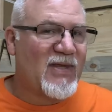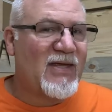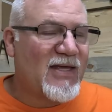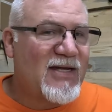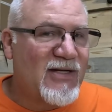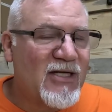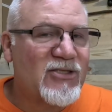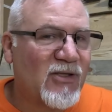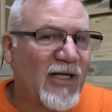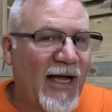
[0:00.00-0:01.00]
the
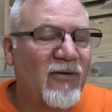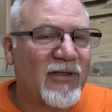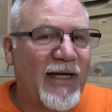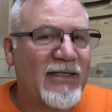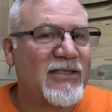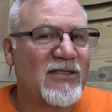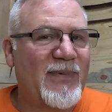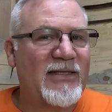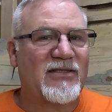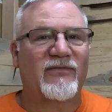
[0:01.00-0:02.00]
initial outlay is
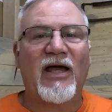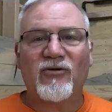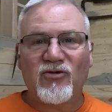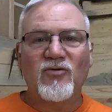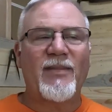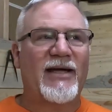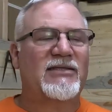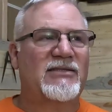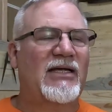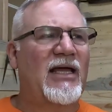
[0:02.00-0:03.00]
expensive. Now, you
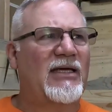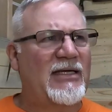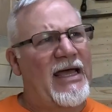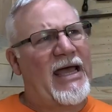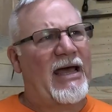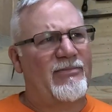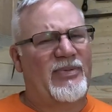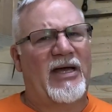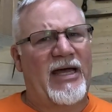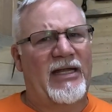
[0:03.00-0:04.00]
might say, yeah,
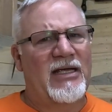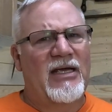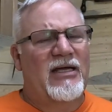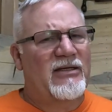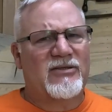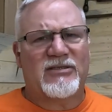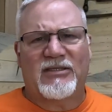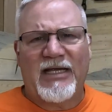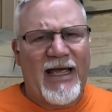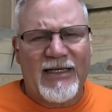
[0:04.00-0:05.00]
but there's the
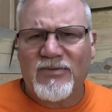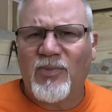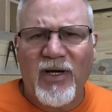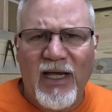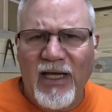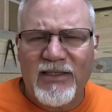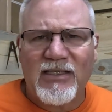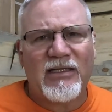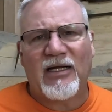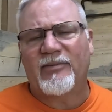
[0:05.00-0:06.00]
tax breaks
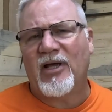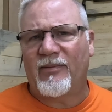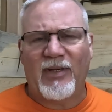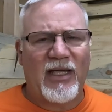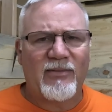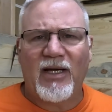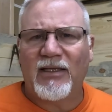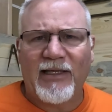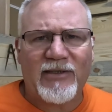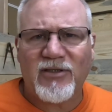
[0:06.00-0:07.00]
and then I'm not paying my
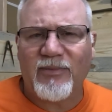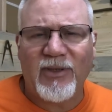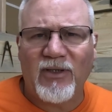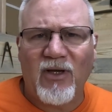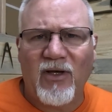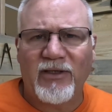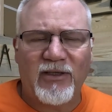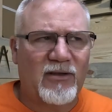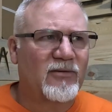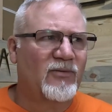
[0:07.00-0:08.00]
electric bill all
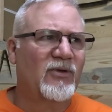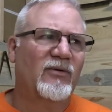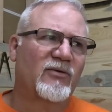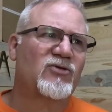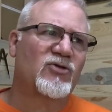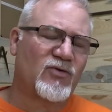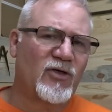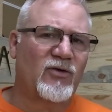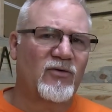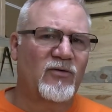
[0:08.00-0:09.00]
year. Well,
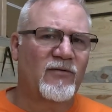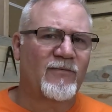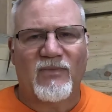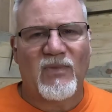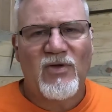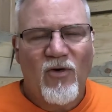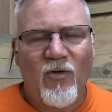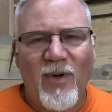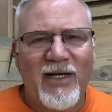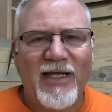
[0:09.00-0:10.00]
true.
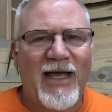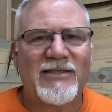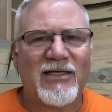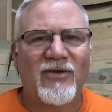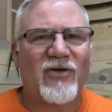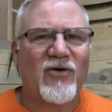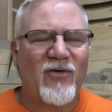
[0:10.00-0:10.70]
Nobody asking the